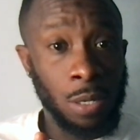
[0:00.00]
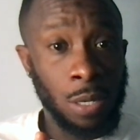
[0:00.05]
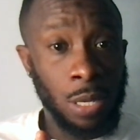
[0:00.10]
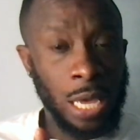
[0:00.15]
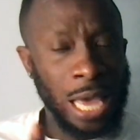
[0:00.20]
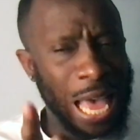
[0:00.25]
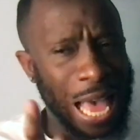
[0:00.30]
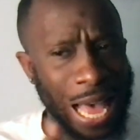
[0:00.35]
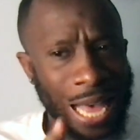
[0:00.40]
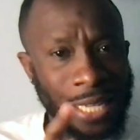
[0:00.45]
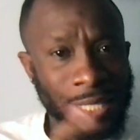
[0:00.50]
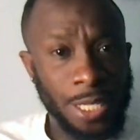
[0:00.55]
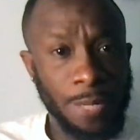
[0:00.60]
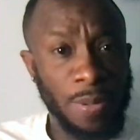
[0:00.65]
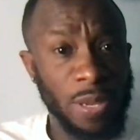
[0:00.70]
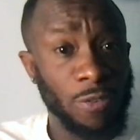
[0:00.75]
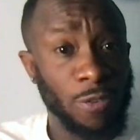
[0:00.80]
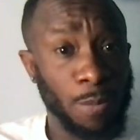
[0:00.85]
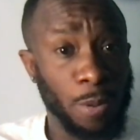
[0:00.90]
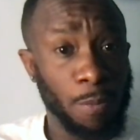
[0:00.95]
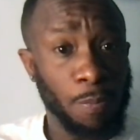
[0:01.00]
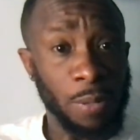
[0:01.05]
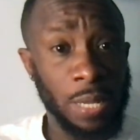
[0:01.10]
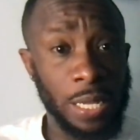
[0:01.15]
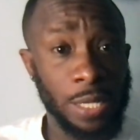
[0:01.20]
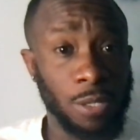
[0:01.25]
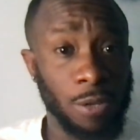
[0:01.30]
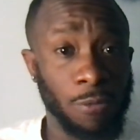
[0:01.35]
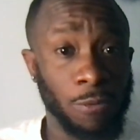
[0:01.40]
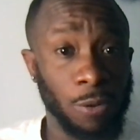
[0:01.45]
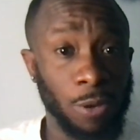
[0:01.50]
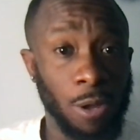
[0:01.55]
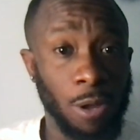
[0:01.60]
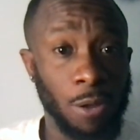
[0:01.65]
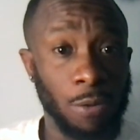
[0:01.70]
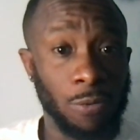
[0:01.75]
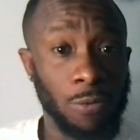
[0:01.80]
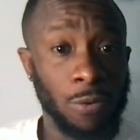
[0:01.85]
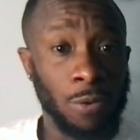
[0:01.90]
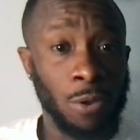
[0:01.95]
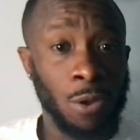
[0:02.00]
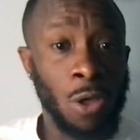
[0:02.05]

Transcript: it has to be from a place of love.